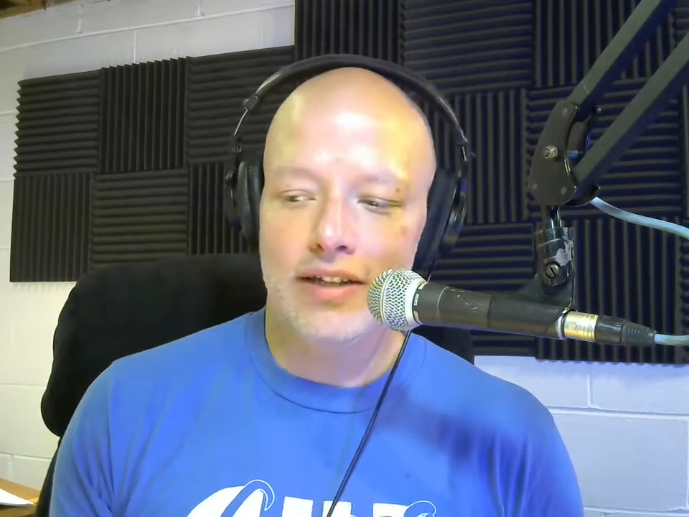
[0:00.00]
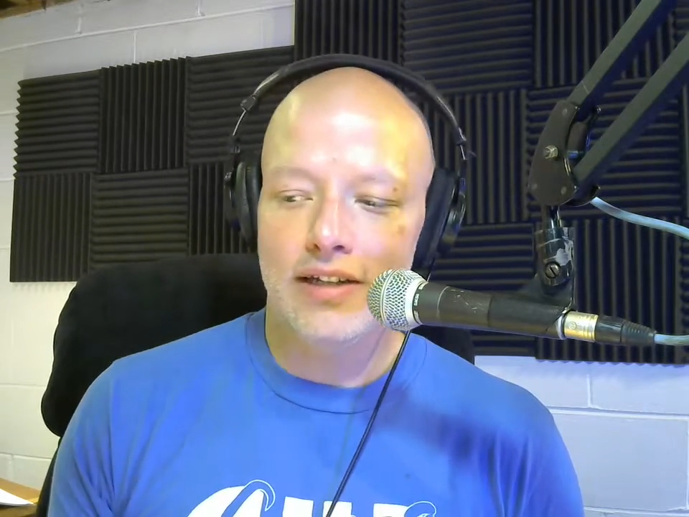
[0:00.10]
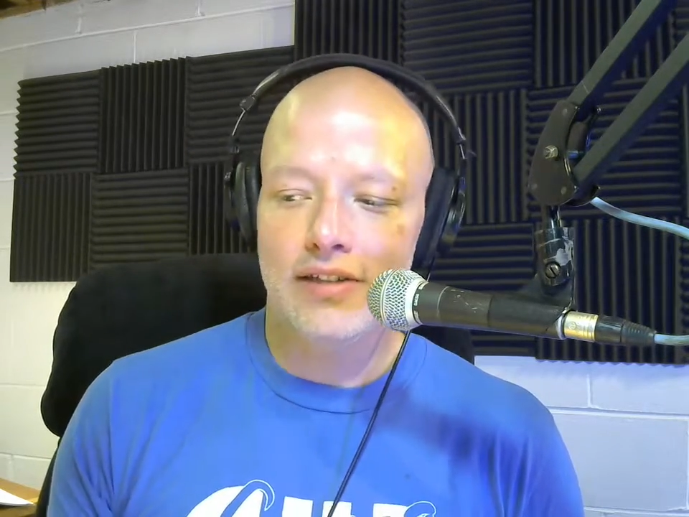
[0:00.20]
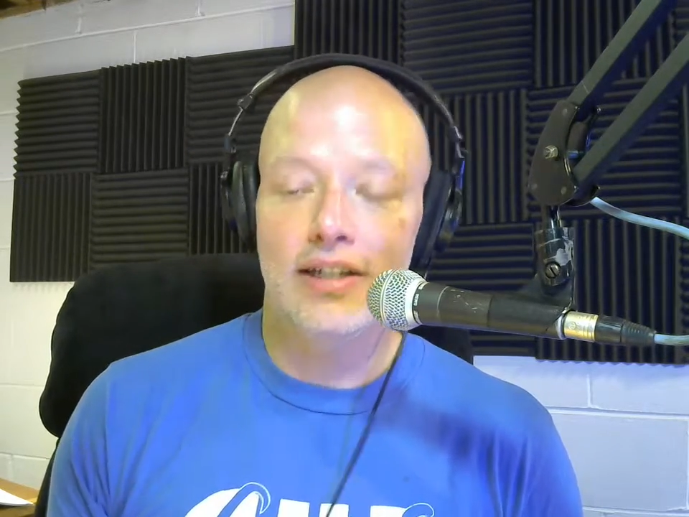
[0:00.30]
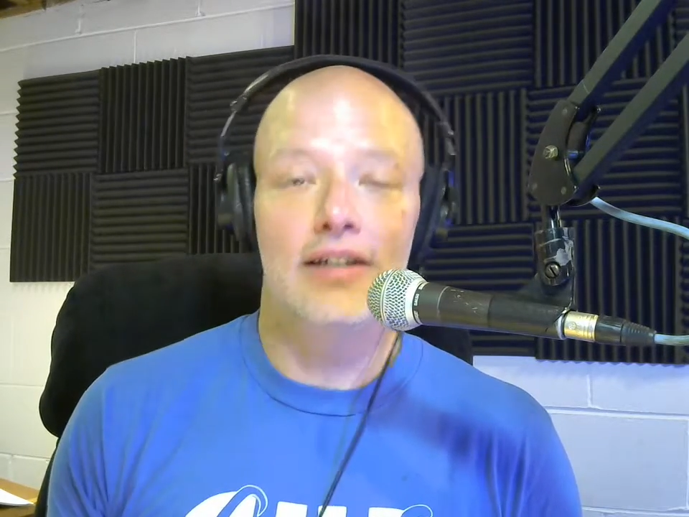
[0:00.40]
I
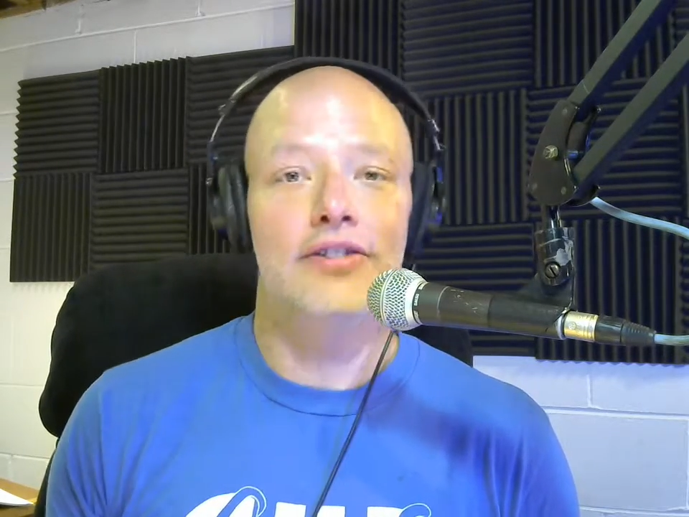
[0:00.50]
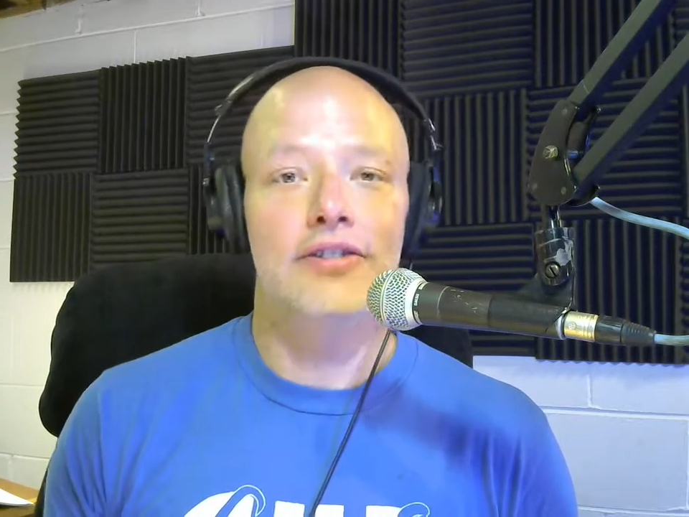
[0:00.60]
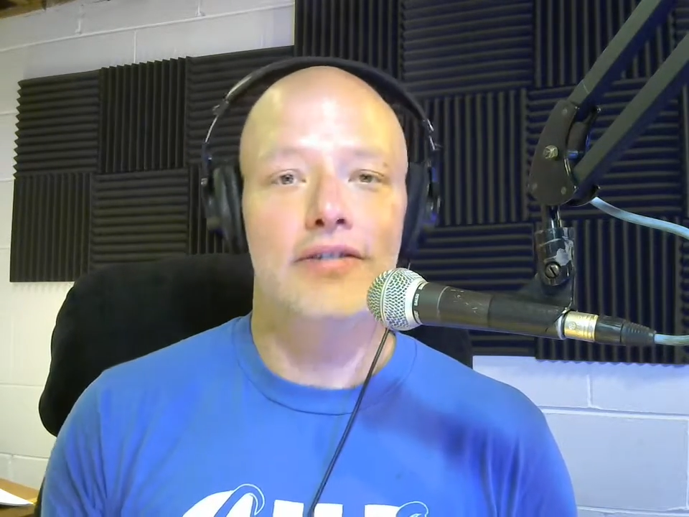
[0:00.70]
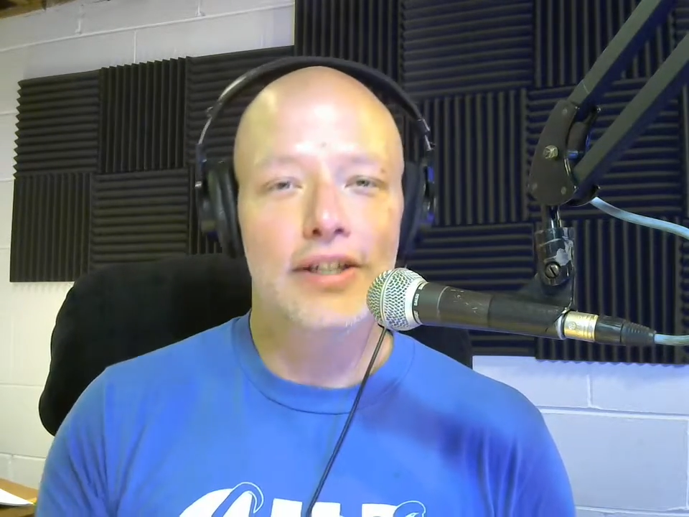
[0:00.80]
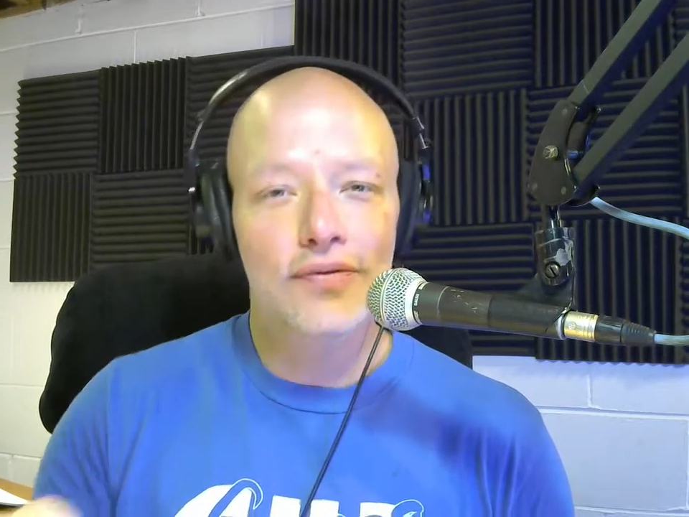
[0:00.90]
guess that'll
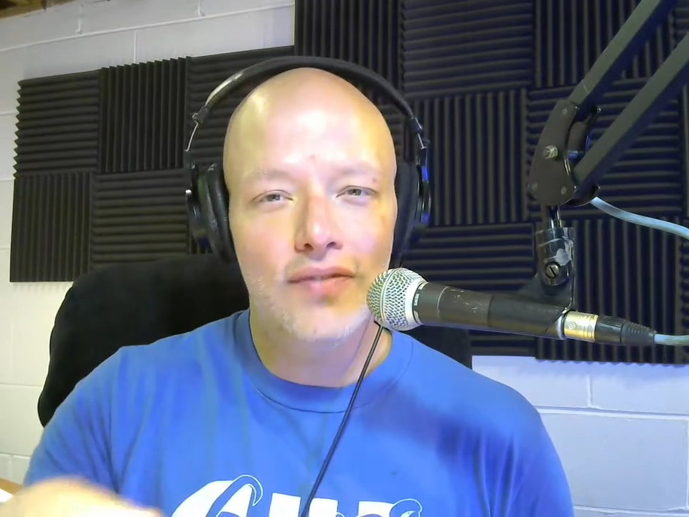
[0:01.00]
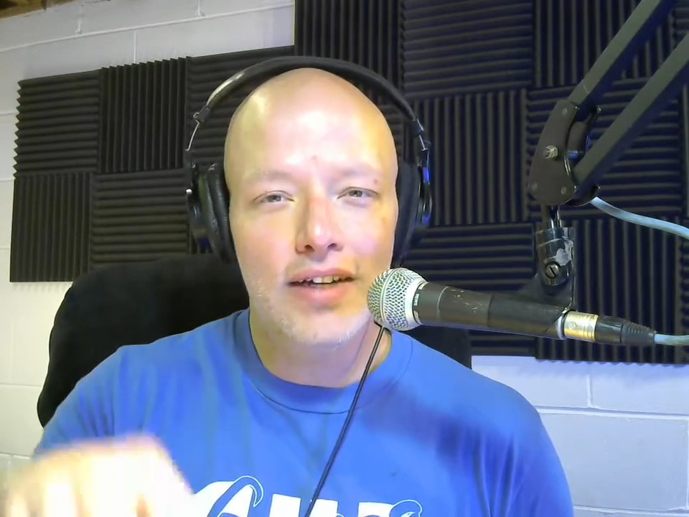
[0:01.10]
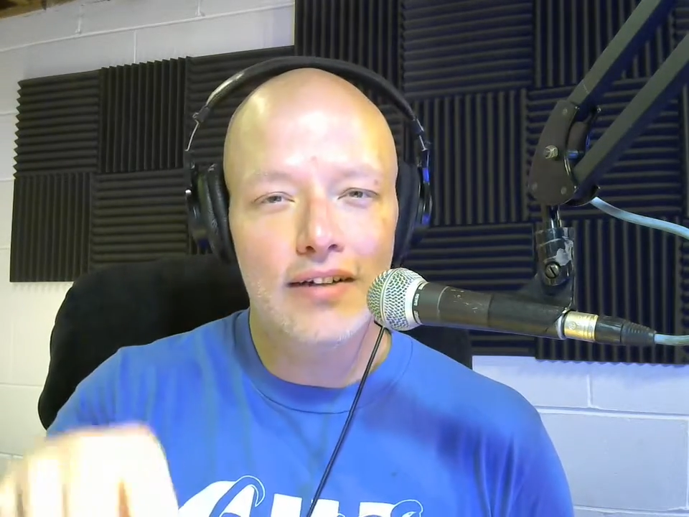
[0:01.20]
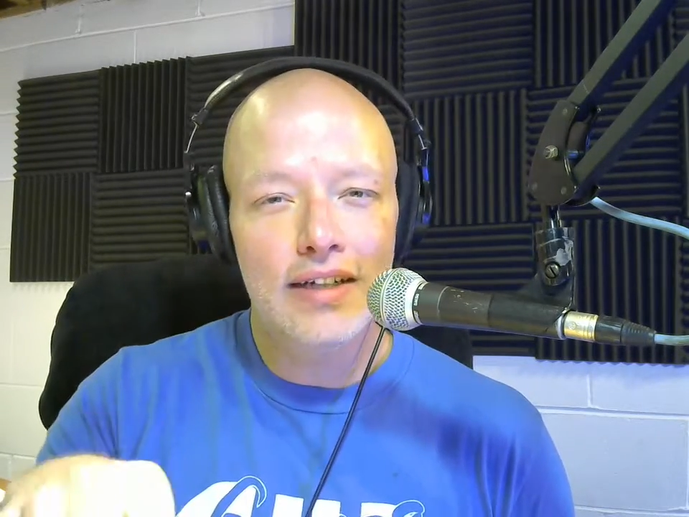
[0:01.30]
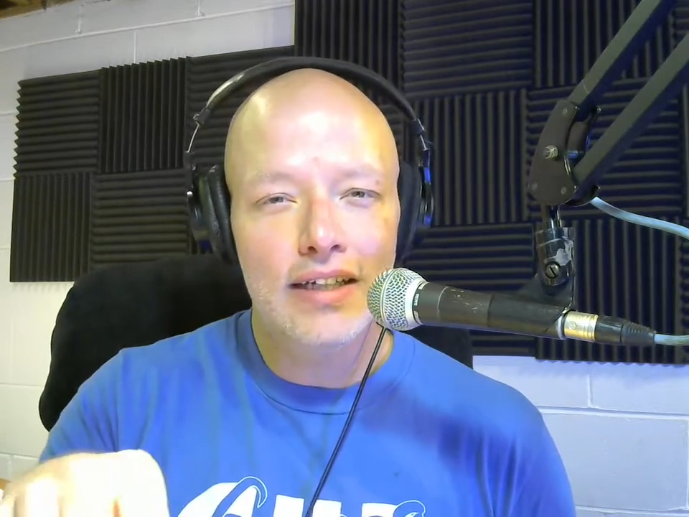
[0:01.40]
do. He's
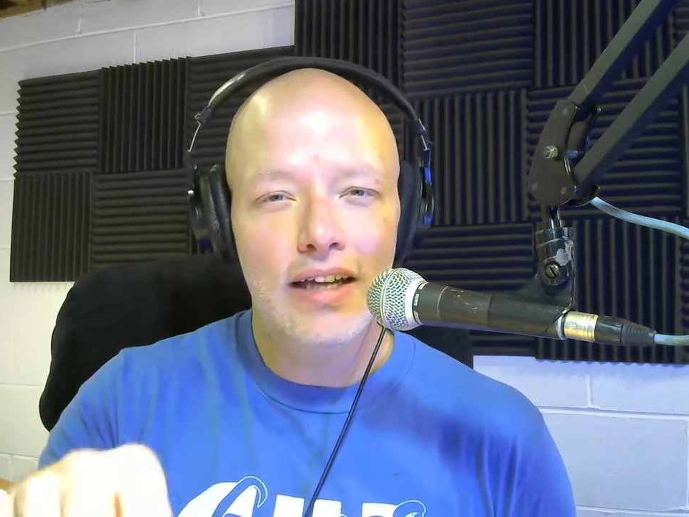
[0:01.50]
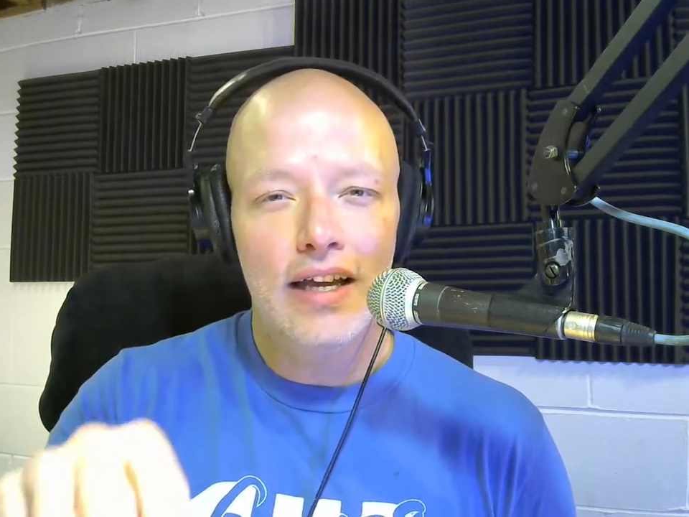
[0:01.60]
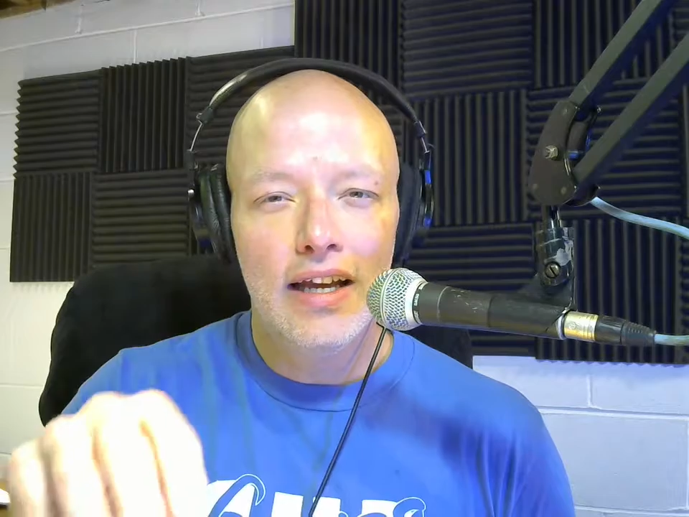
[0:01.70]
very,